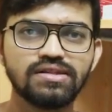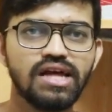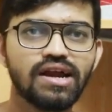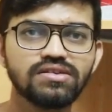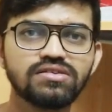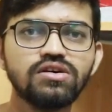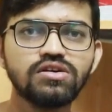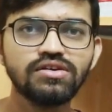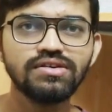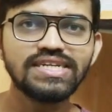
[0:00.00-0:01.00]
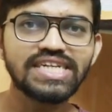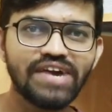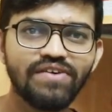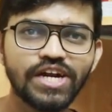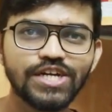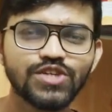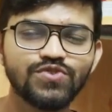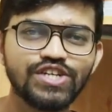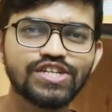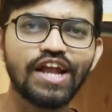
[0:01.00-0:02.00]
There are certain
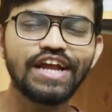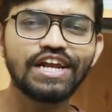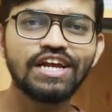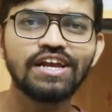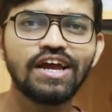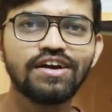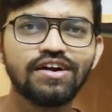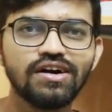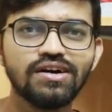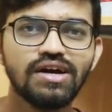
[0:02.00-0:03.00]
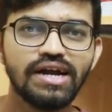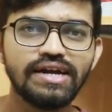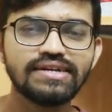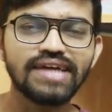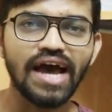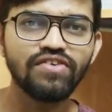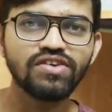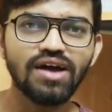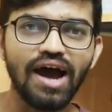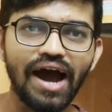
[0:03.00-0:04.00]
disadvantages, which is likely like it is
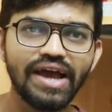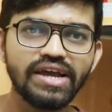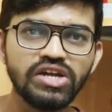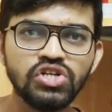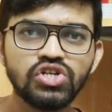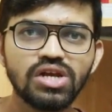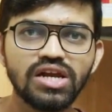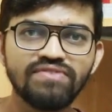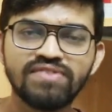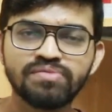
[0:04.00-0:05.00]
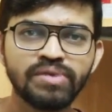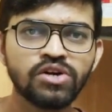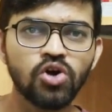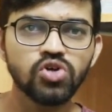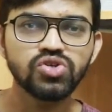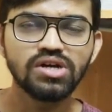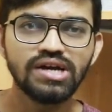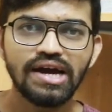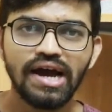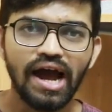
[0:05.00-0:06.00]
having the high initial investment cost
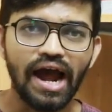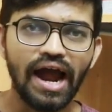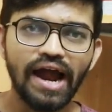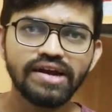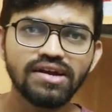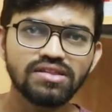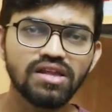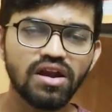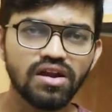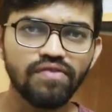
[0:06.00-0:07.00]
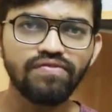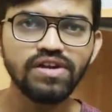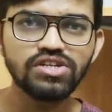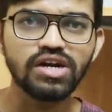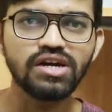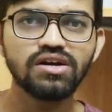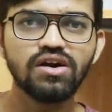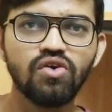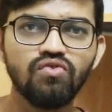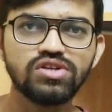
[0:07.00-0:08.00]
and the refrigerant
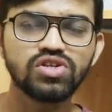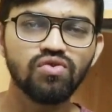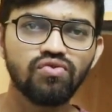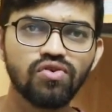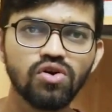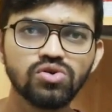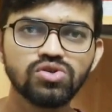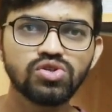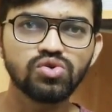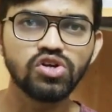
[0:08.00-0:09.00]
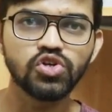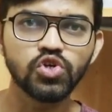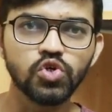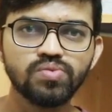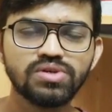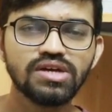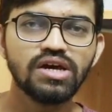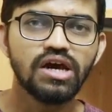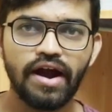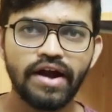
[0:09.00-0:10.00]
which flows through the tubes,
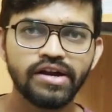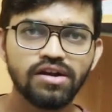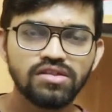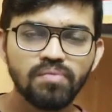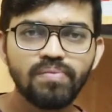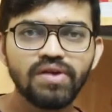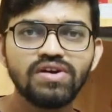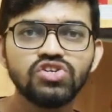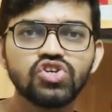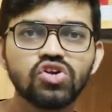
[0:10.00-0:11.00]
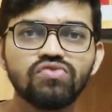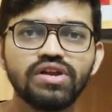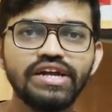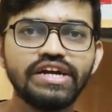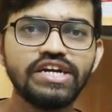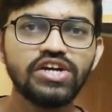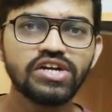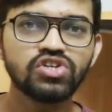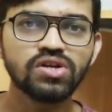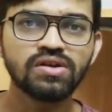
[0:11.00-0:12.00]
and the prevention of the leak
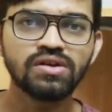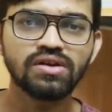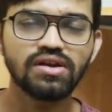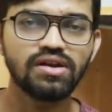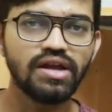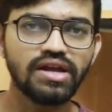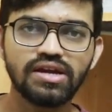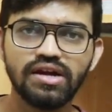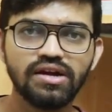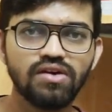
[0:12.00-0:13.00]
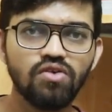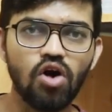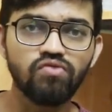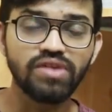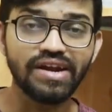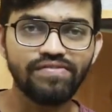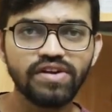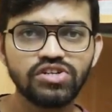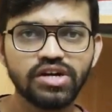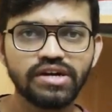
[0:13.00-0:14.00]
detection like of the
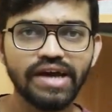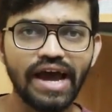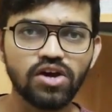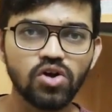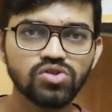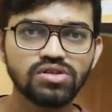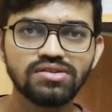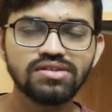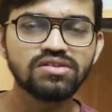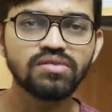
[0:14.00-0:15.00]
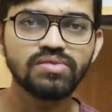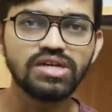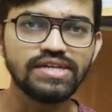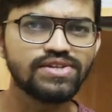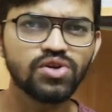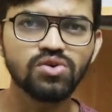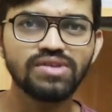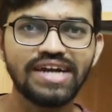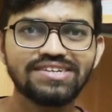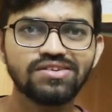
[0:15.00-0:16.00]
refrigerant across the system is, you
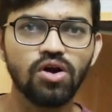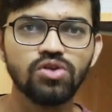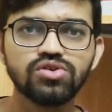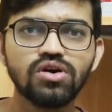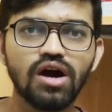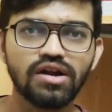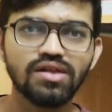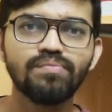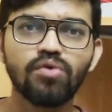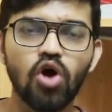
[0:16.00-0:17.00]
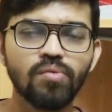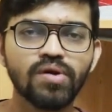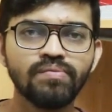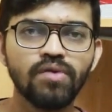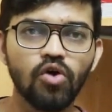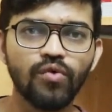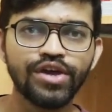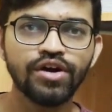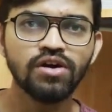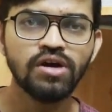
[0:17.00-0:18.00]
know, that's also another problem over
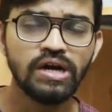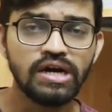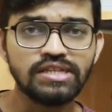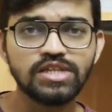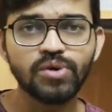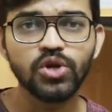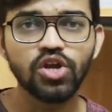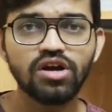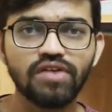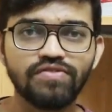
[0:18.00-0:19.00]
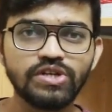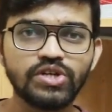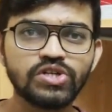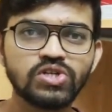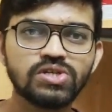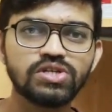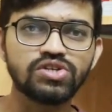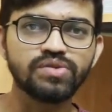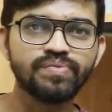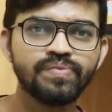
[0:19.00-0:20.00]
here in this particular refrigeration
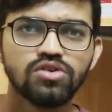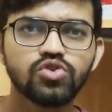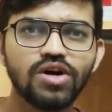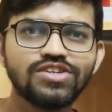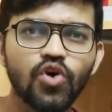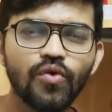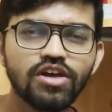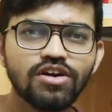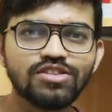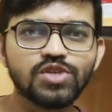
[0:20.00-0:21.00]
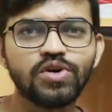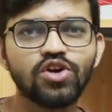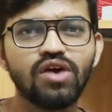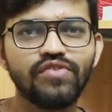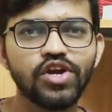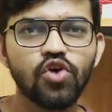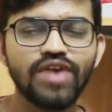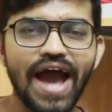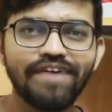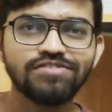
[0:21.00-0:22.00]
system. So guys, over here in this particular video,
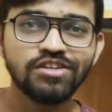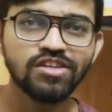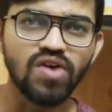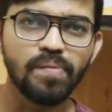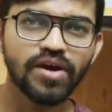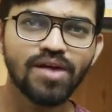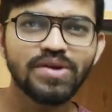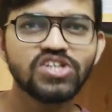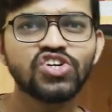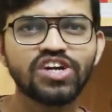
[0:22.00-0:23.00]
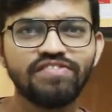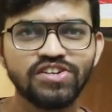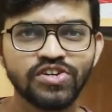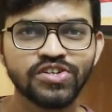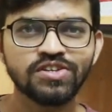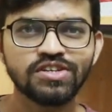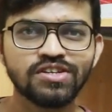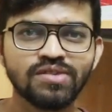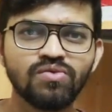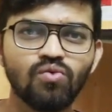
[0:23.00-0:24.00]
we have seen the vapor compression refrigeration
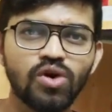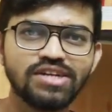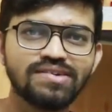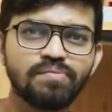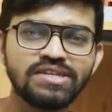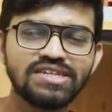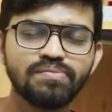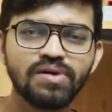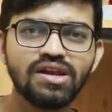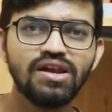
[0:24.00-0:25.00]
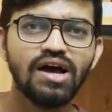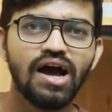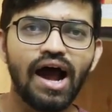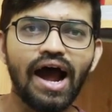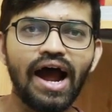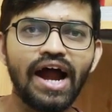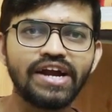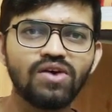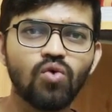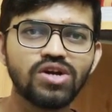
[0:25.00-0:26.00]
system, what is the principle
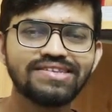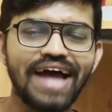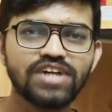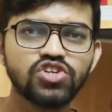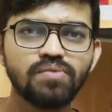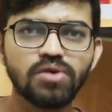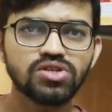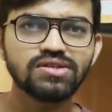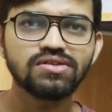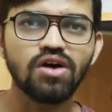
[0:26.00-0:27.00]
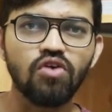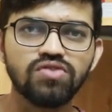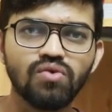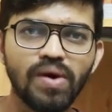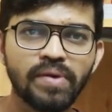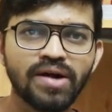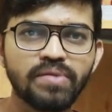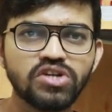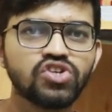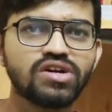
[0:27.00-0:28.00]
and what is the actual process of the vapor
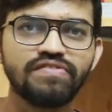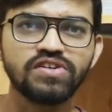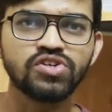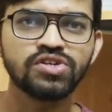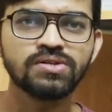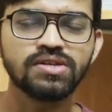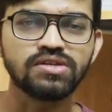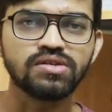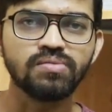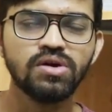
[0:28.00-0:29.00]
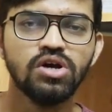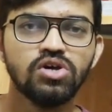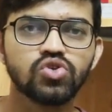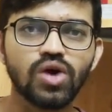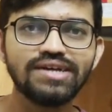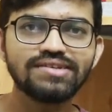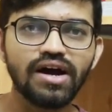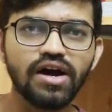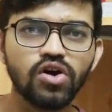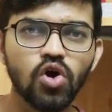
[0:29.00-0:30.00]
compression refrigeration system. So
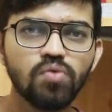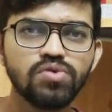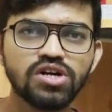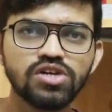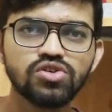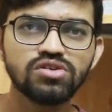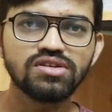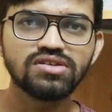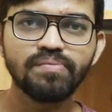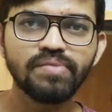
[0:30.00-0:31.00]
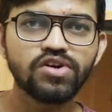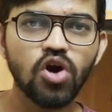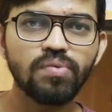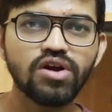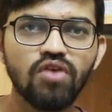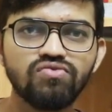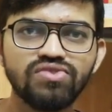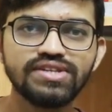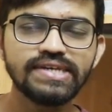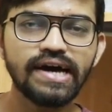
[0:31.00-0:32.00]
guys, I hope you understood this simple topic of
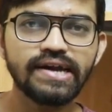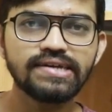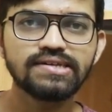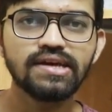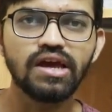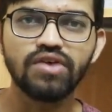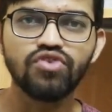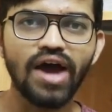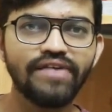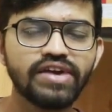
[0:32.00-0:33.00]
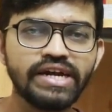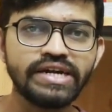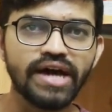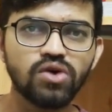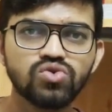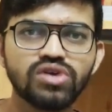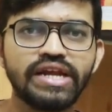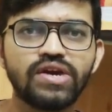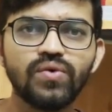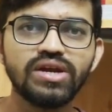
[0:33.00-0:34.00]
VCRS. If you have any doubts,
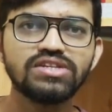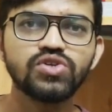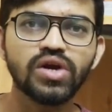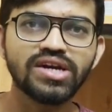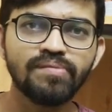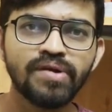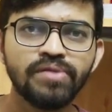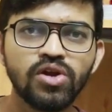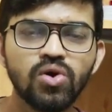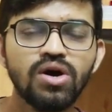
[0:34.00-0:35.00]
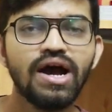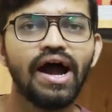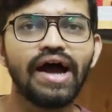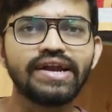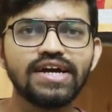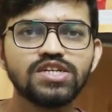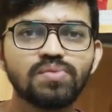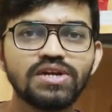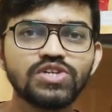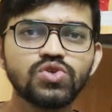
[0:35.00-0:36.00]
any queries, you can comment below. And guys,
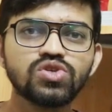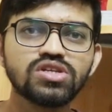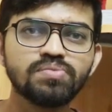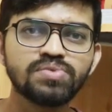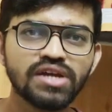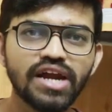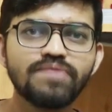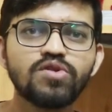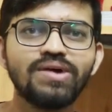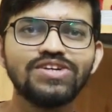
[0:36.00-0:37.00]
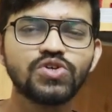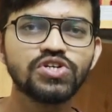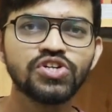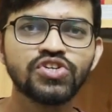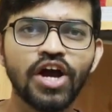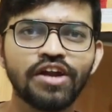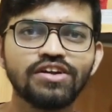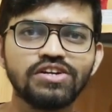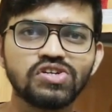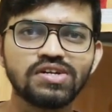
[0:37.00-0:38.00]
please do subscribe to my education
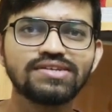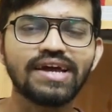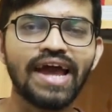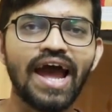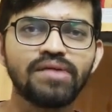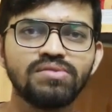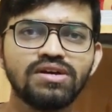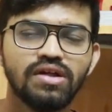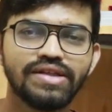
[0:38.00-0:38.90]
channel, Engineers Academy.